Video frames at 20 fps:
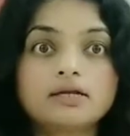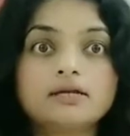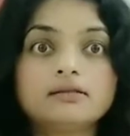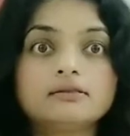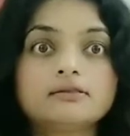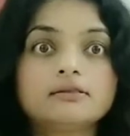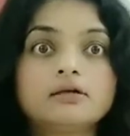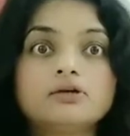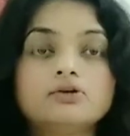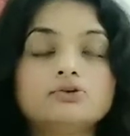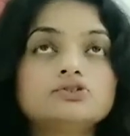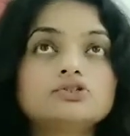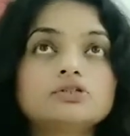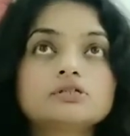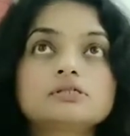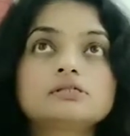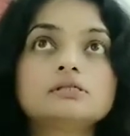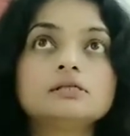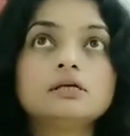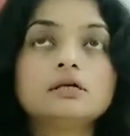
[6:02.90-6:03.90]
anything. You
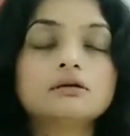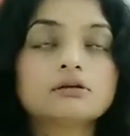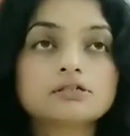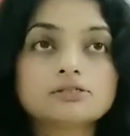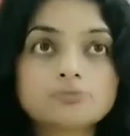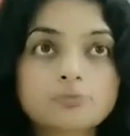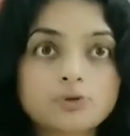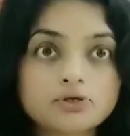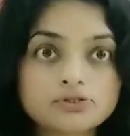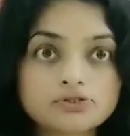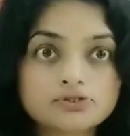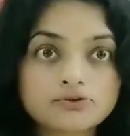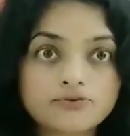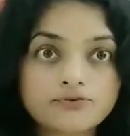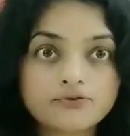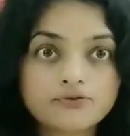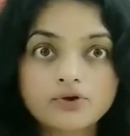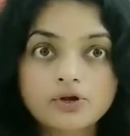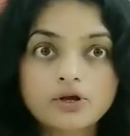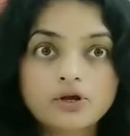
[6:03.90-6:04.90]
just see a response of
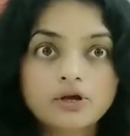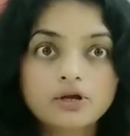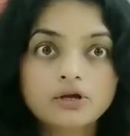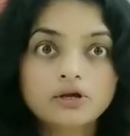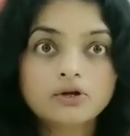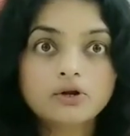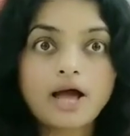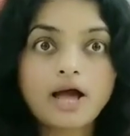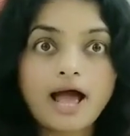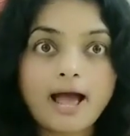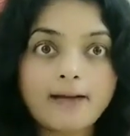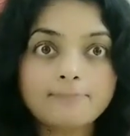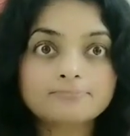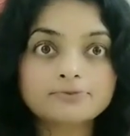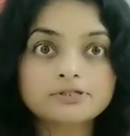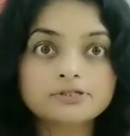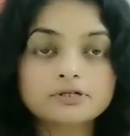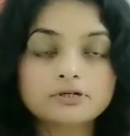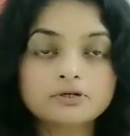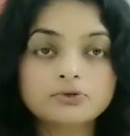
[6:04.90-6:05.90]

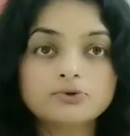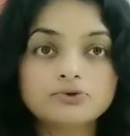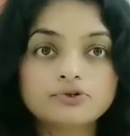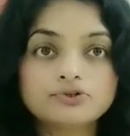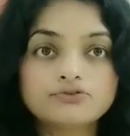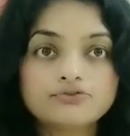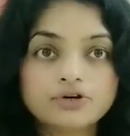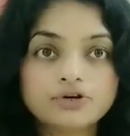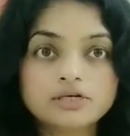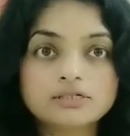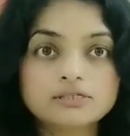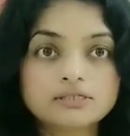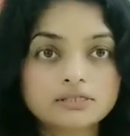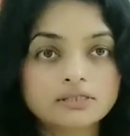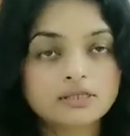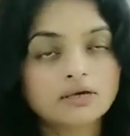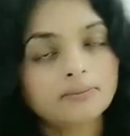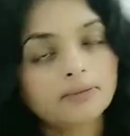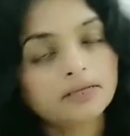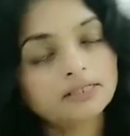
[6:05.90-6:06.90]
absolute freeze in
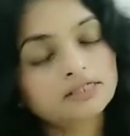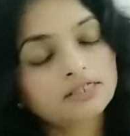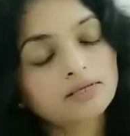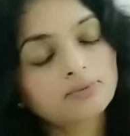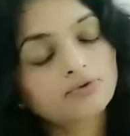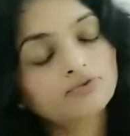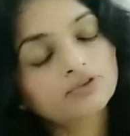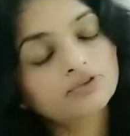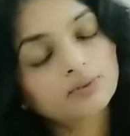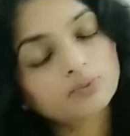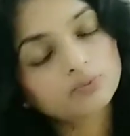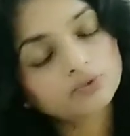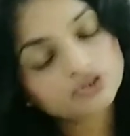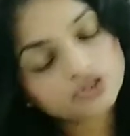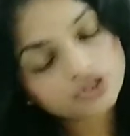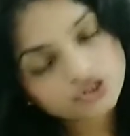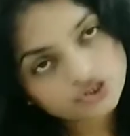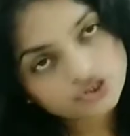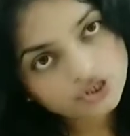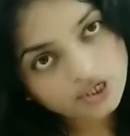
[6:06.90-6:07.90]
them, and some of them will
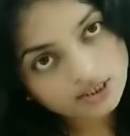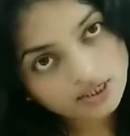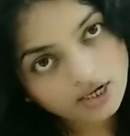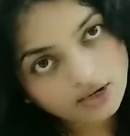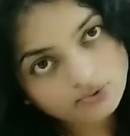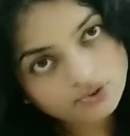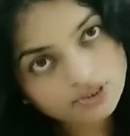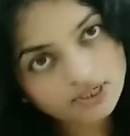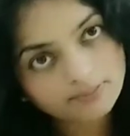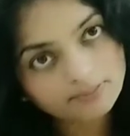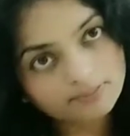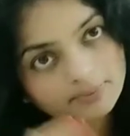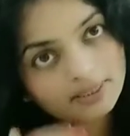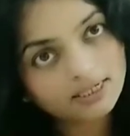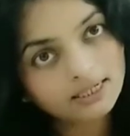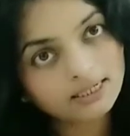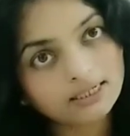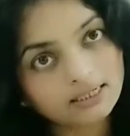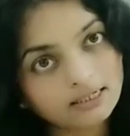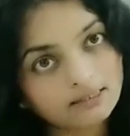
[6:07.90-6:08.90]
just shut out
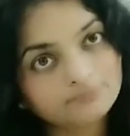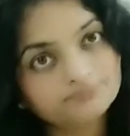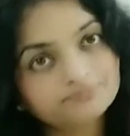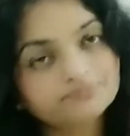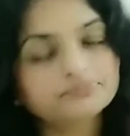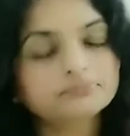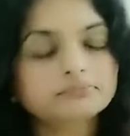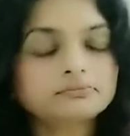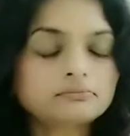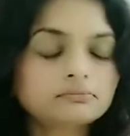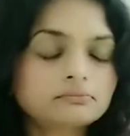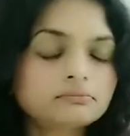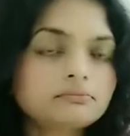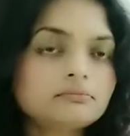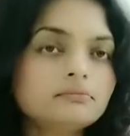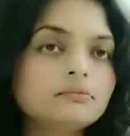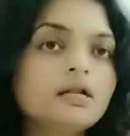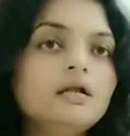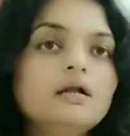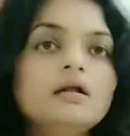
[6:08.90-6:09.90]
completely.
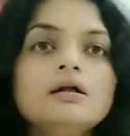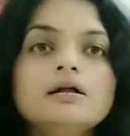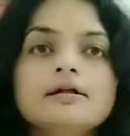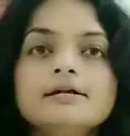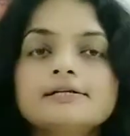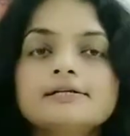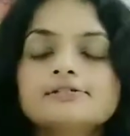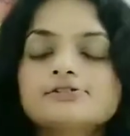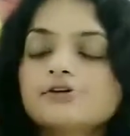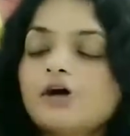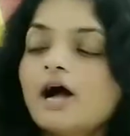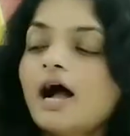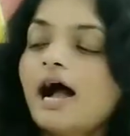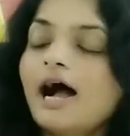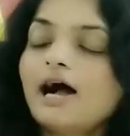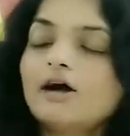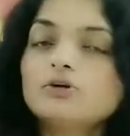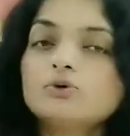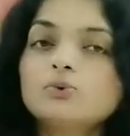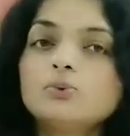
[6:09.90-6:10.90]
So
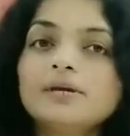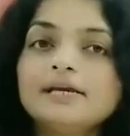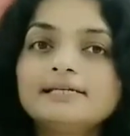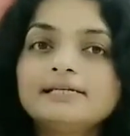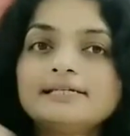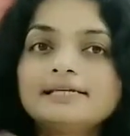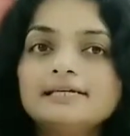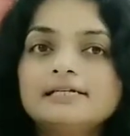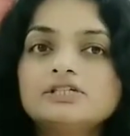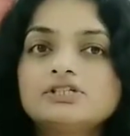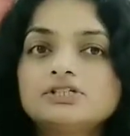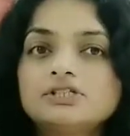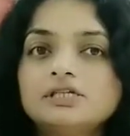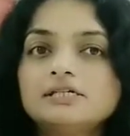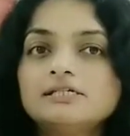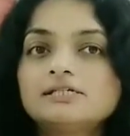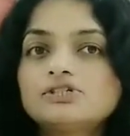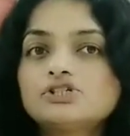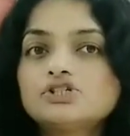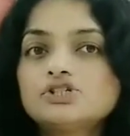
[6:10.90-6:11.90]
how do we teach
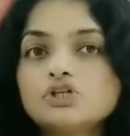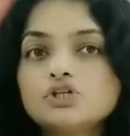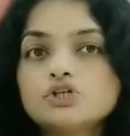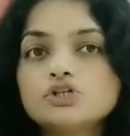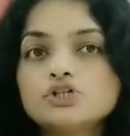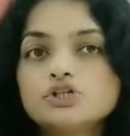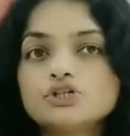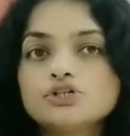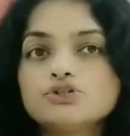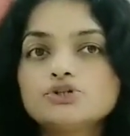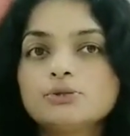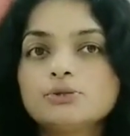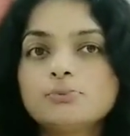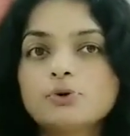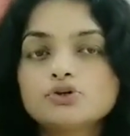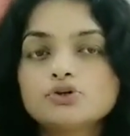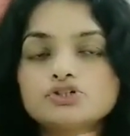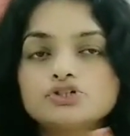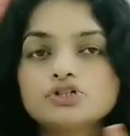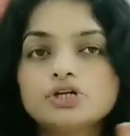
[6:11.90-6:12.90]
these children to
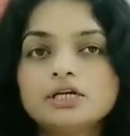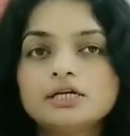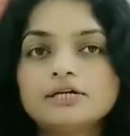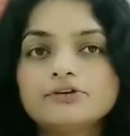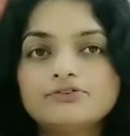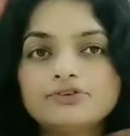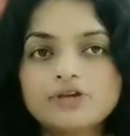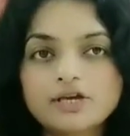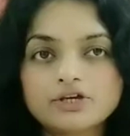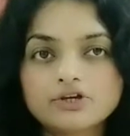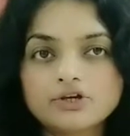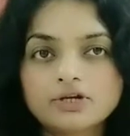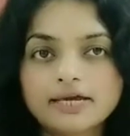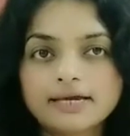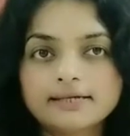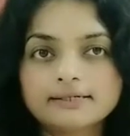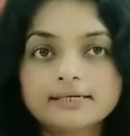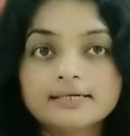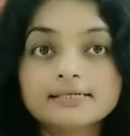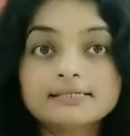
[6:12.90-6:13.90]
emotionally
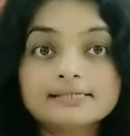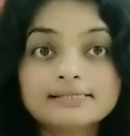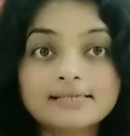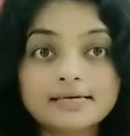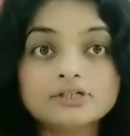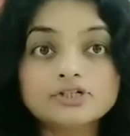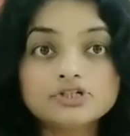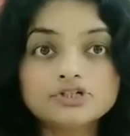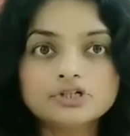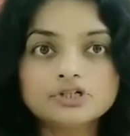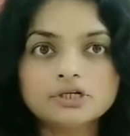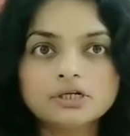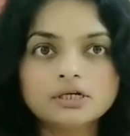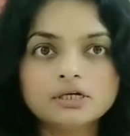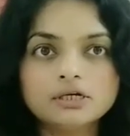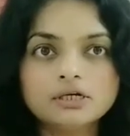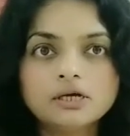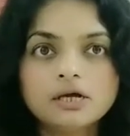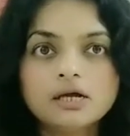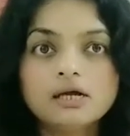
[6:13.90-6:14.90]
regulate?
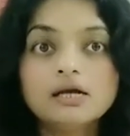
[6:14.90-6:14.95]
Essentially,